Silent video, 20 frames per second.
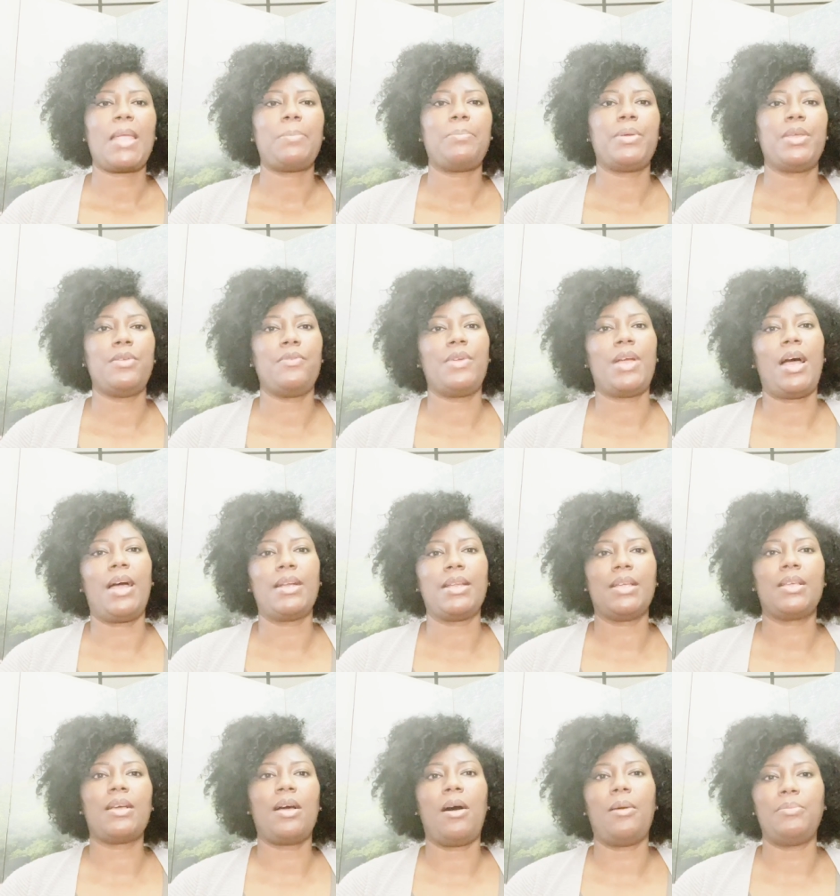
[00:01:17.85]

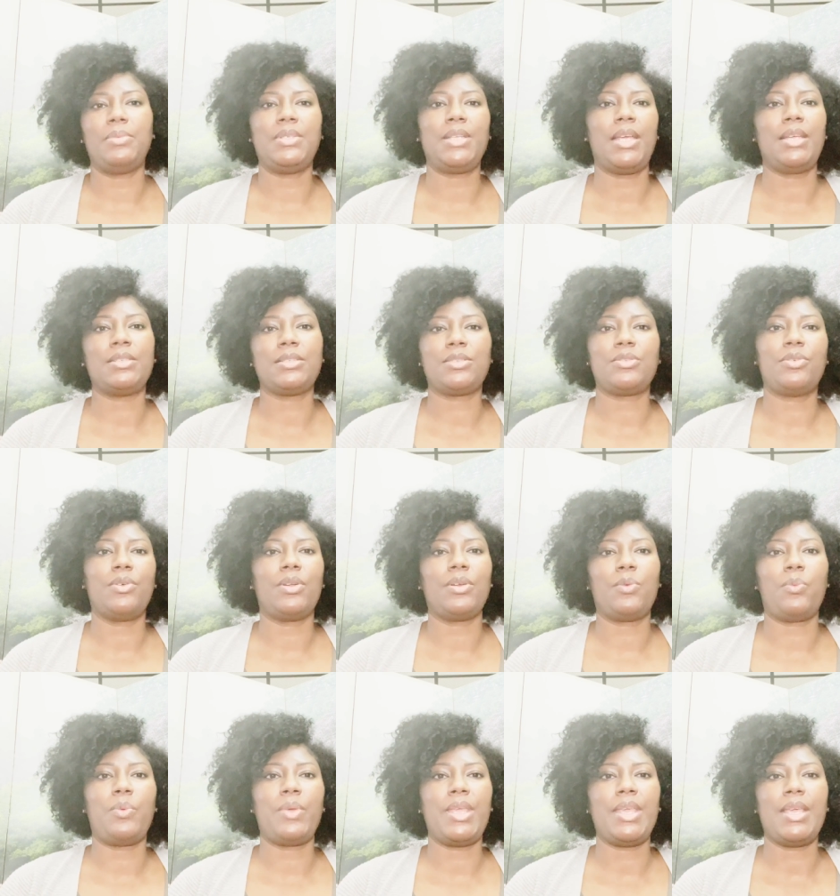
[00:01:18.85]
periodic updates throughout
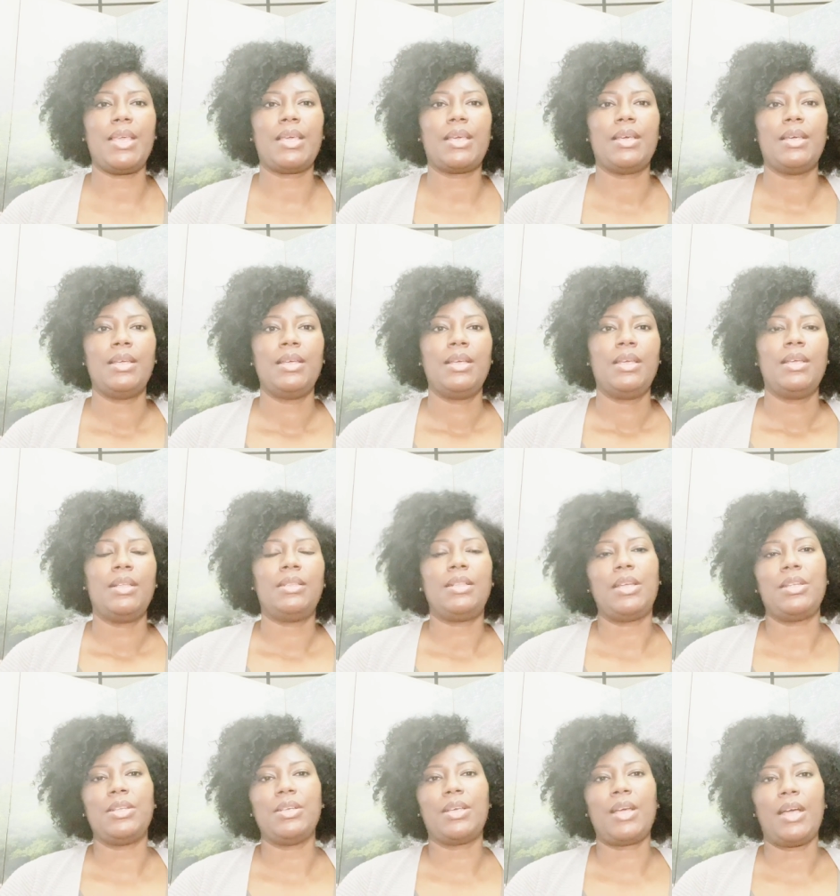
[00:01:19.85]
the week
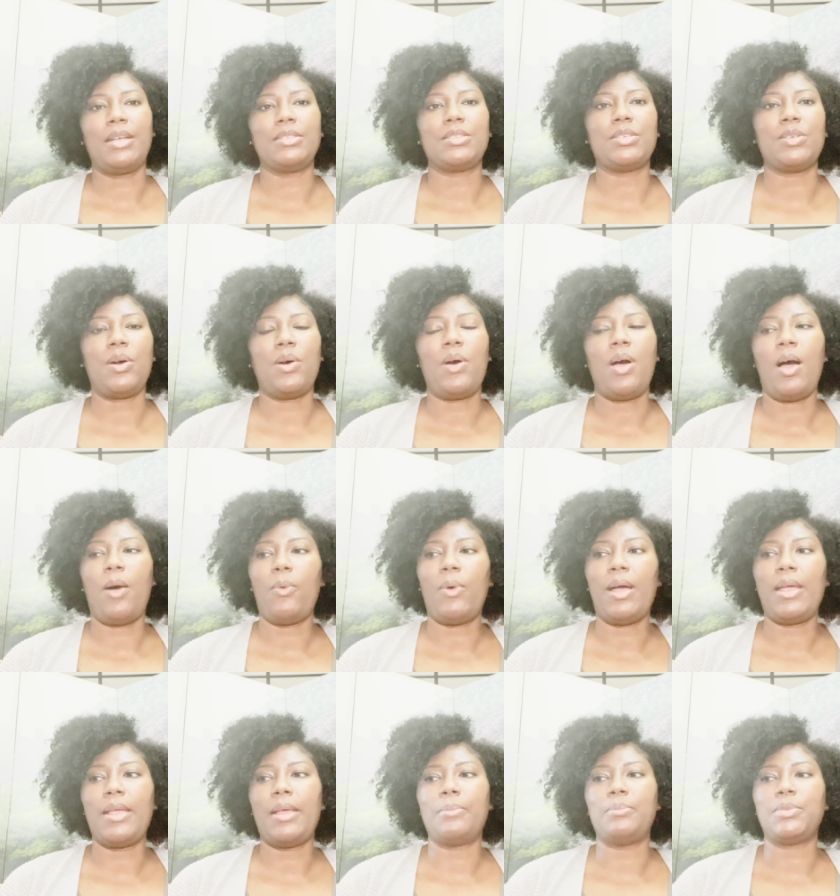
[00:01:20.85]
let you guys know how
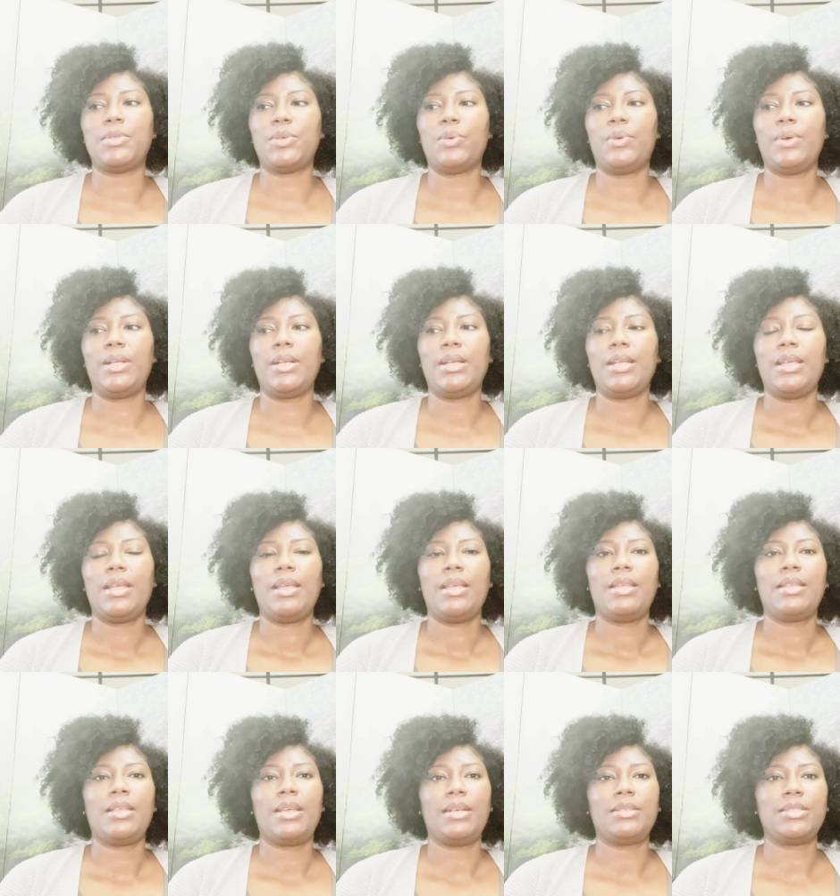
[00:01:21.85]
I am doing
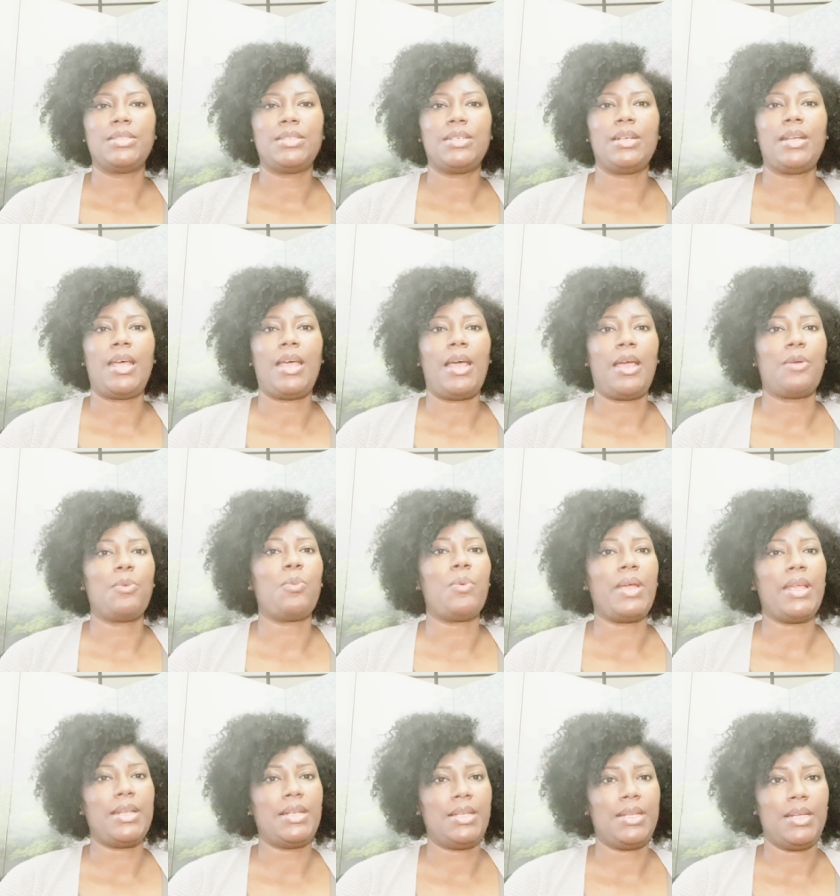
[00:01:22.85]
yesterday I
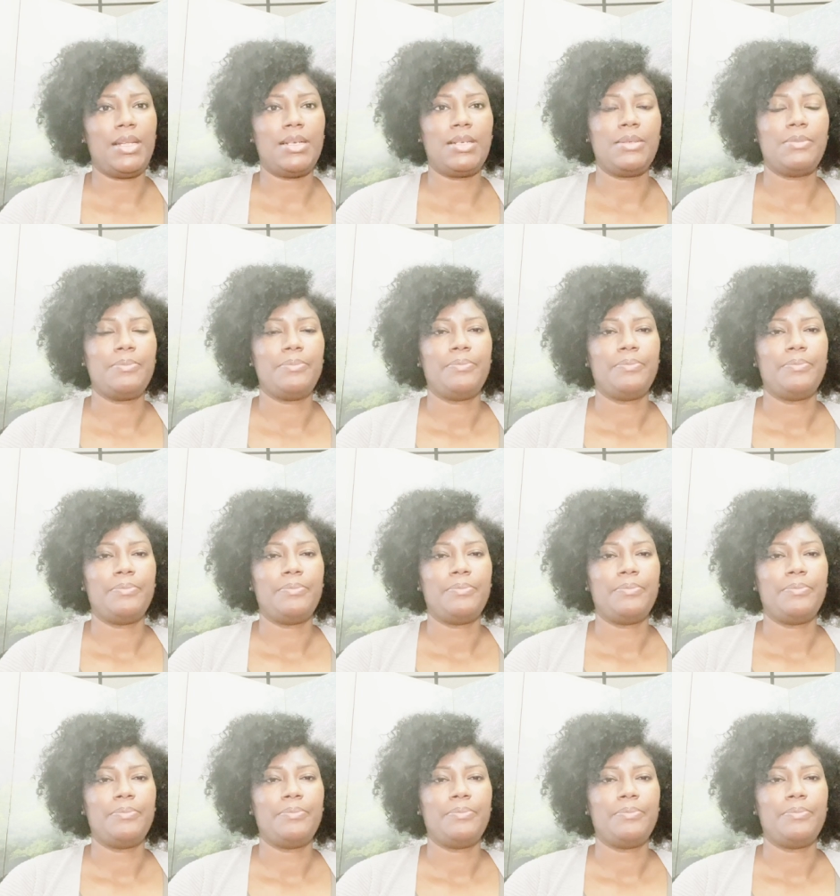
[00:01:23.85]
weighed in